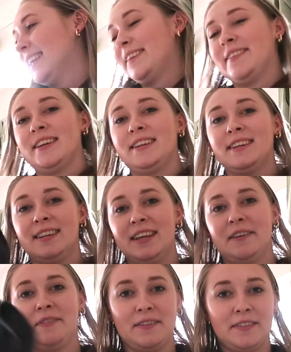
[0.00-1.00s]
even
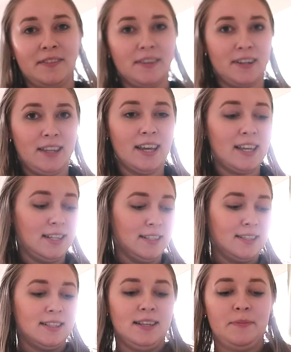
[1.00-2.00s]
if we have the flare
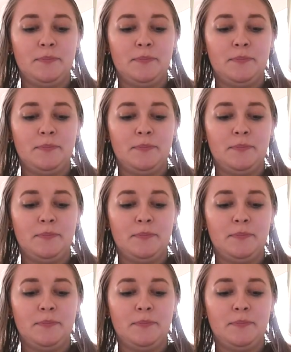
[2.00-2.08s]
leggings.